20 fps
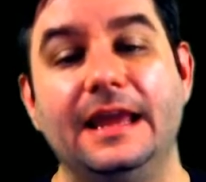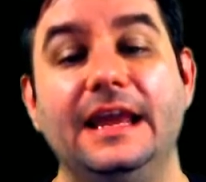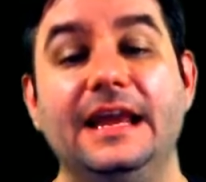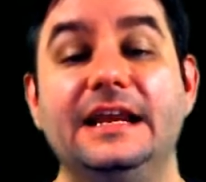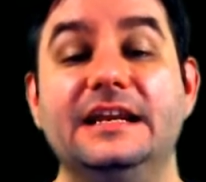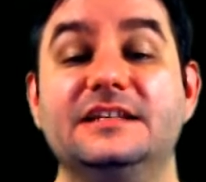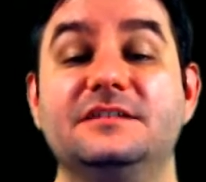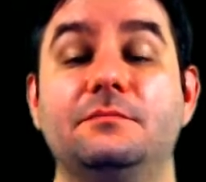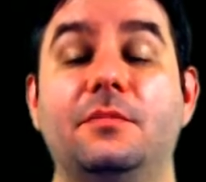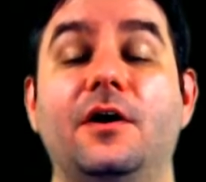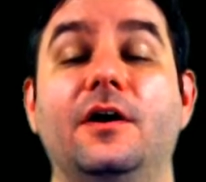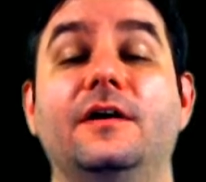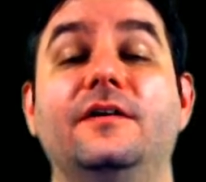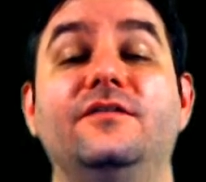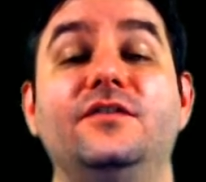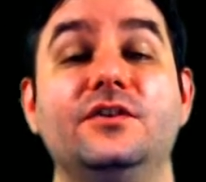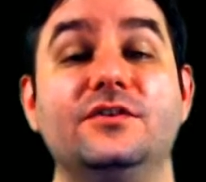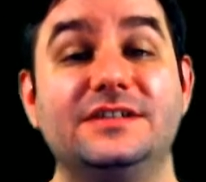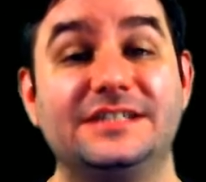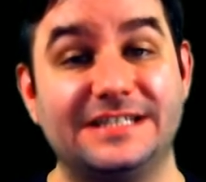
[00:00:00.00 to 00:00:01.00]
It is part
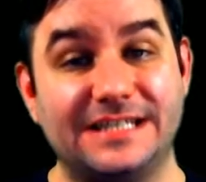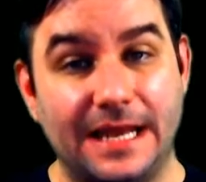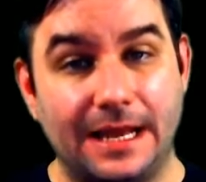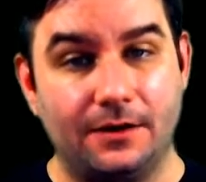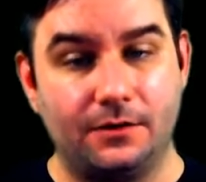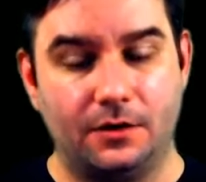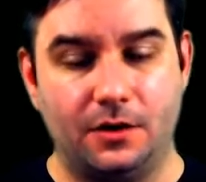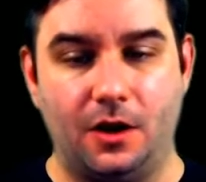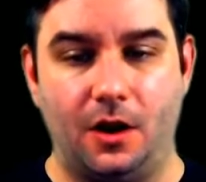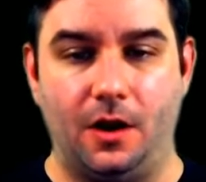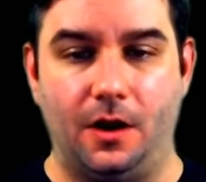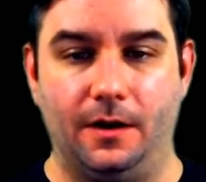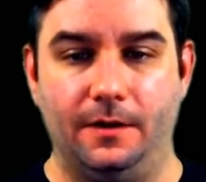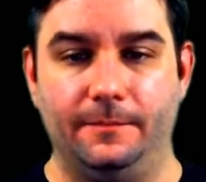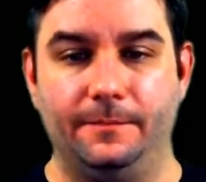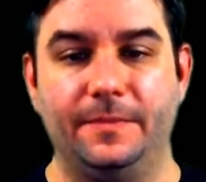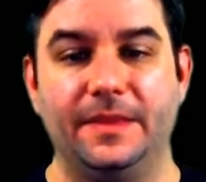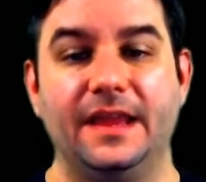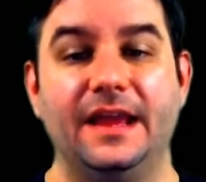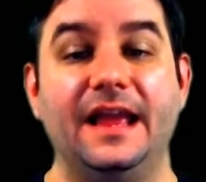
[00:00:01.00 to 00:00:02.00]
of your sound card.
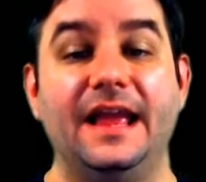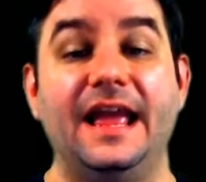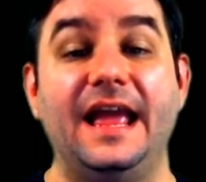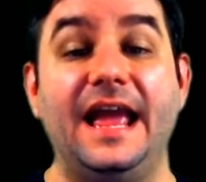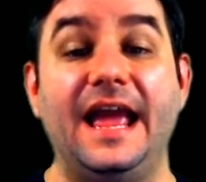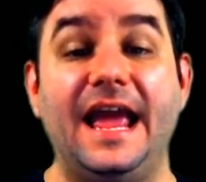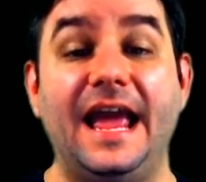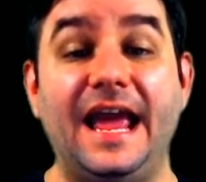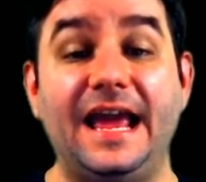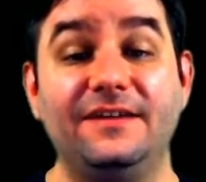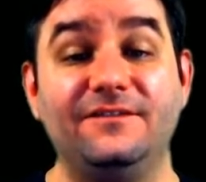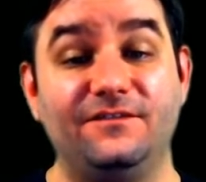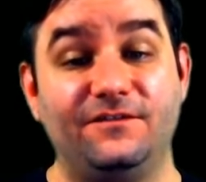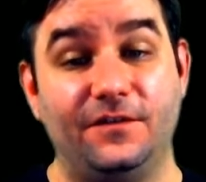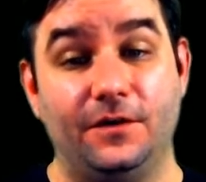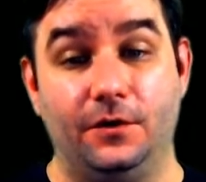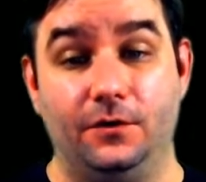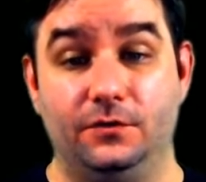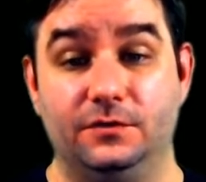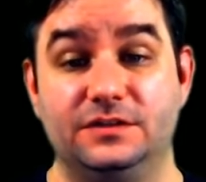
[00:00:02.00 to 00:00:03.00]

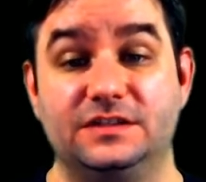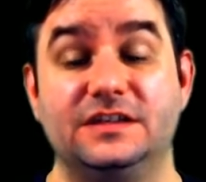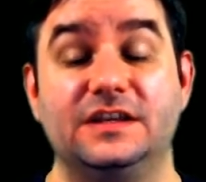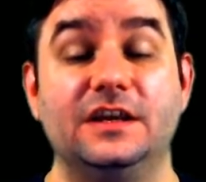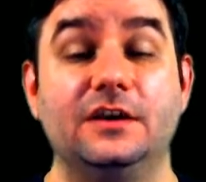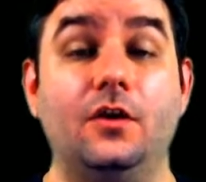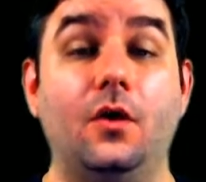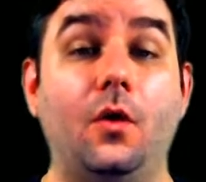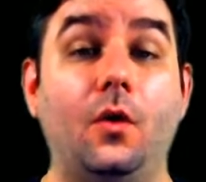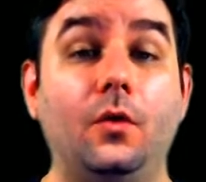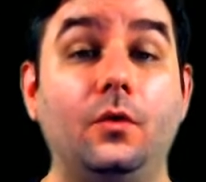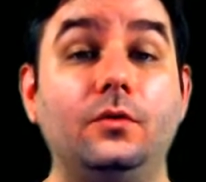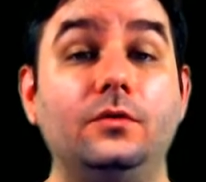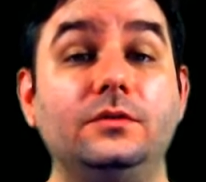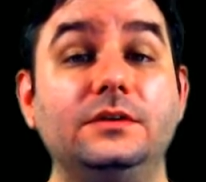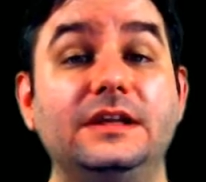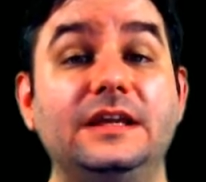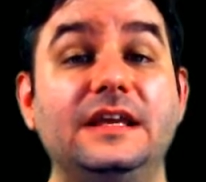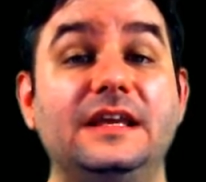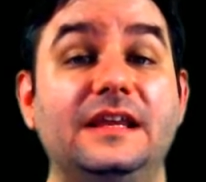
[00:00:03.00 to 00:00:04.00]
Headphones can
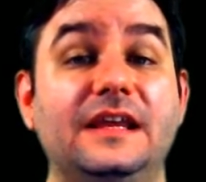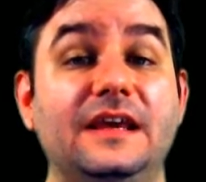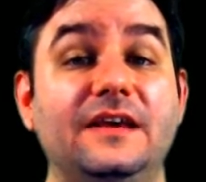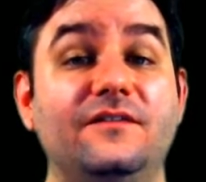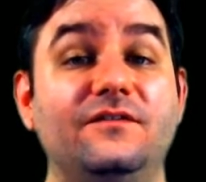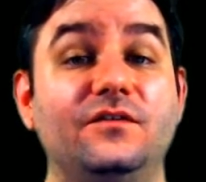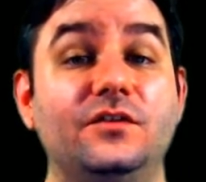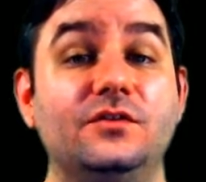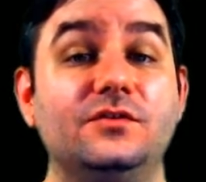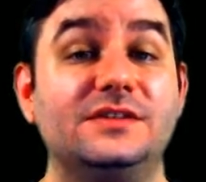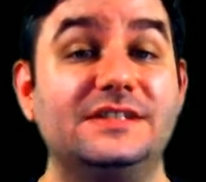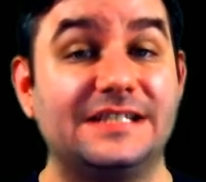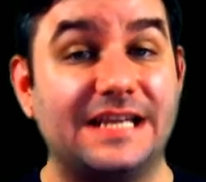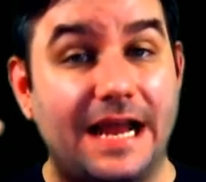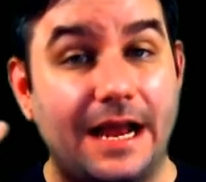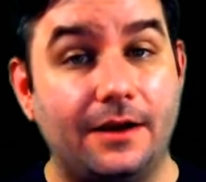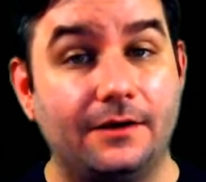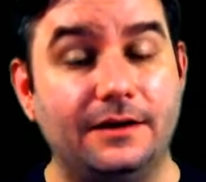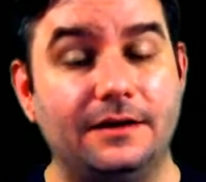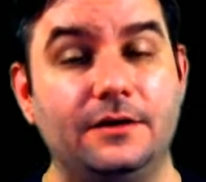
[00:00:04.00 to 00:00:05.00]
only give you
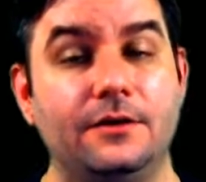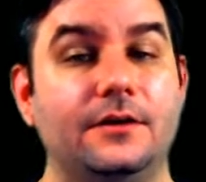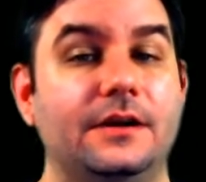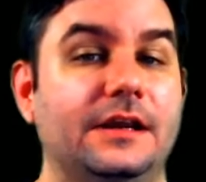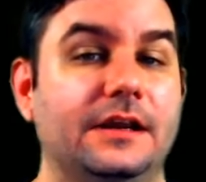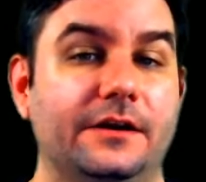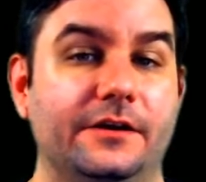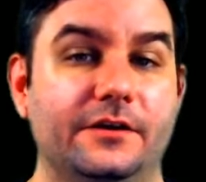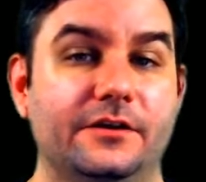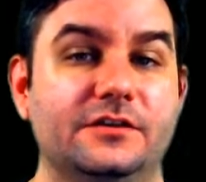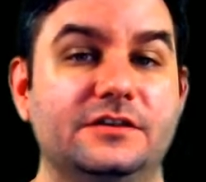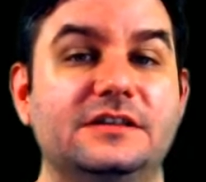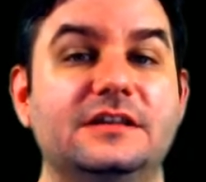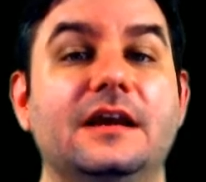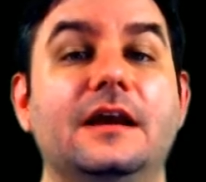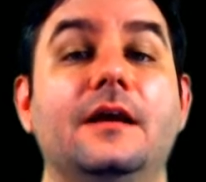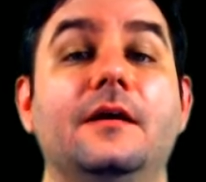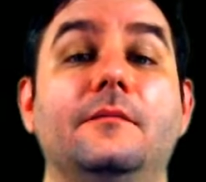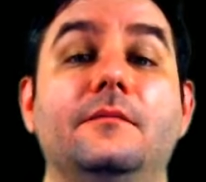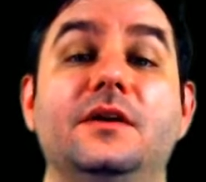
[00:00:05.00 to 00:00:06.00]
sound in your ears
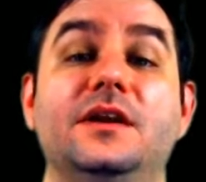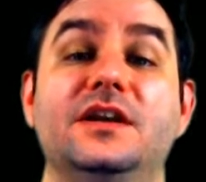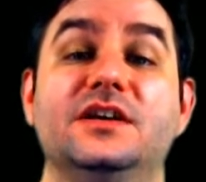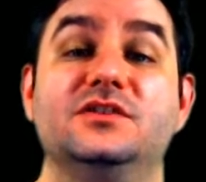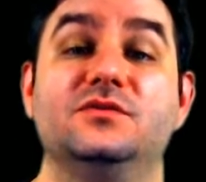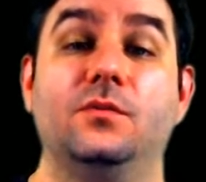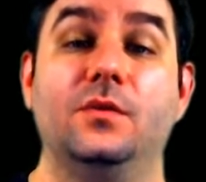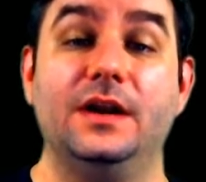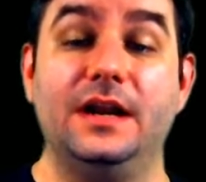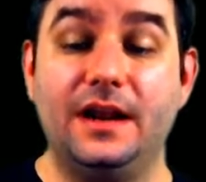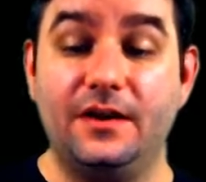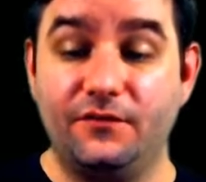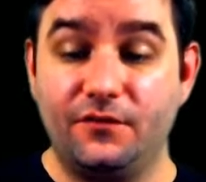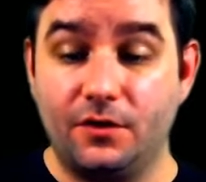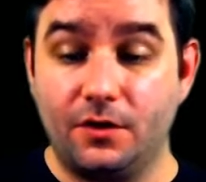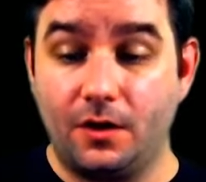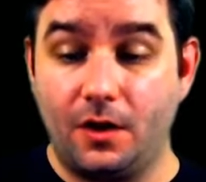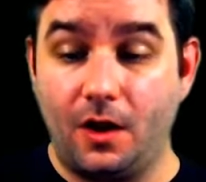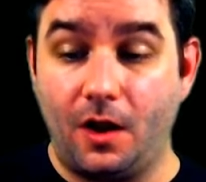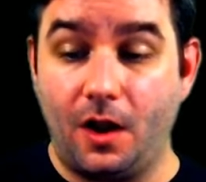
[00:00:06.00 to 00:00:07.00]
because
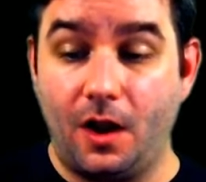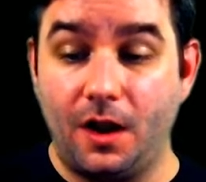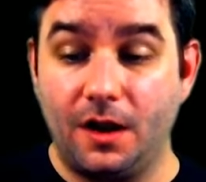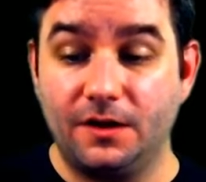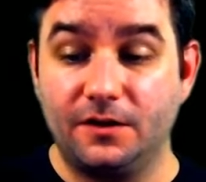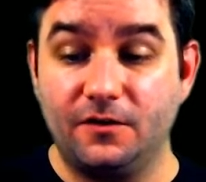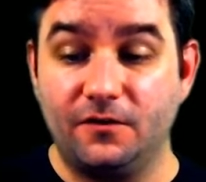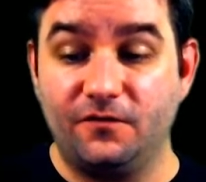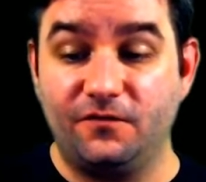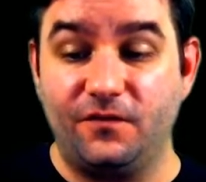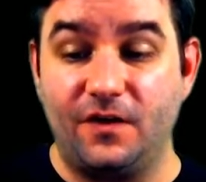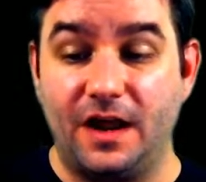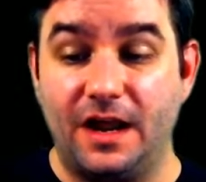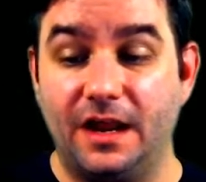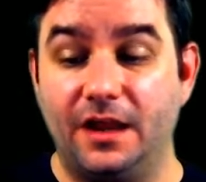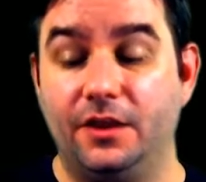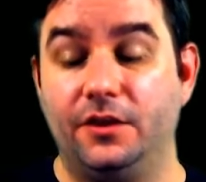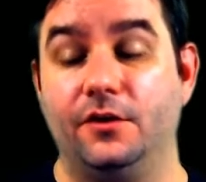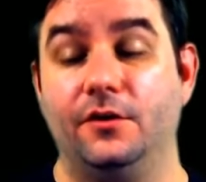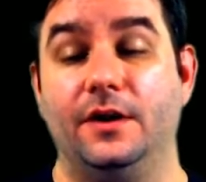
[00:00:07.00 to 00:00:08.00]
whatever audio
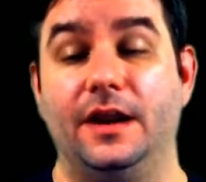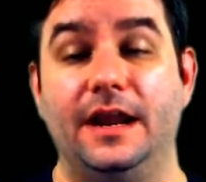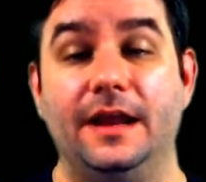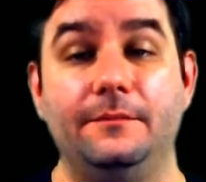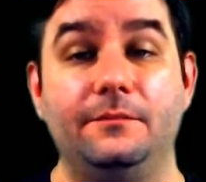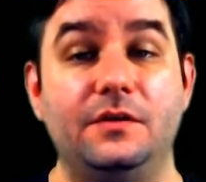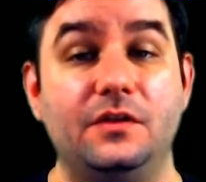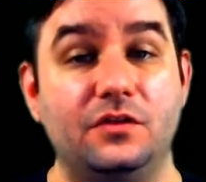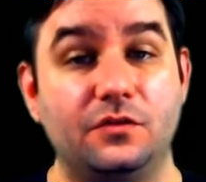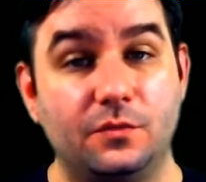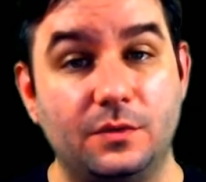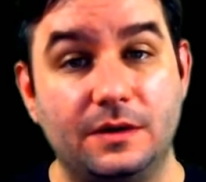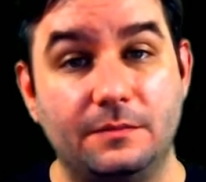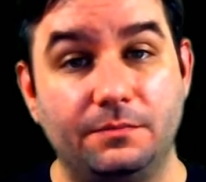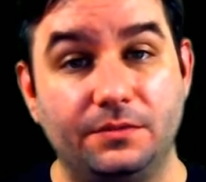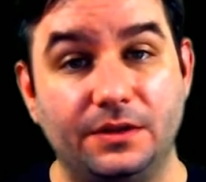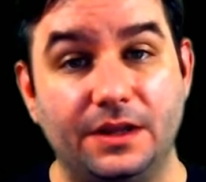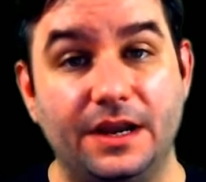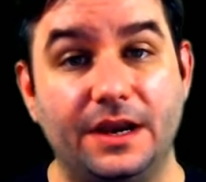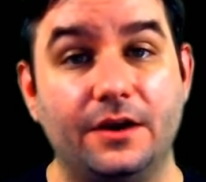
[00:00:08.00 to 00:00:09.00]
file, your MP3
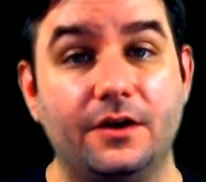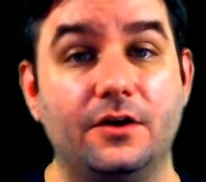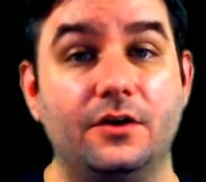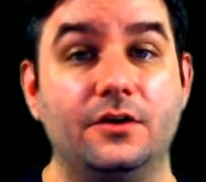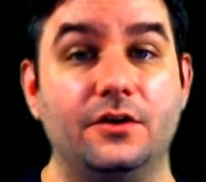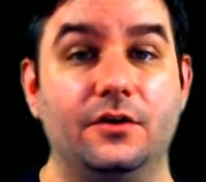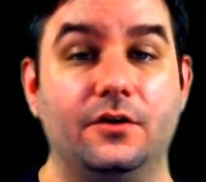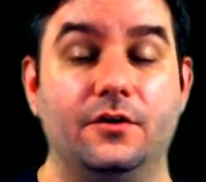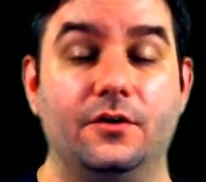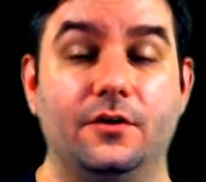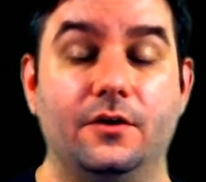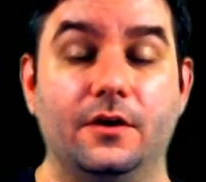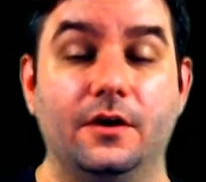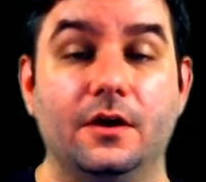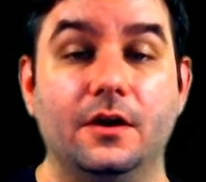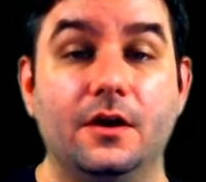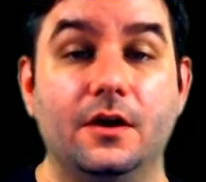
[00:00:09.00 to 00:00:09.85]
player, your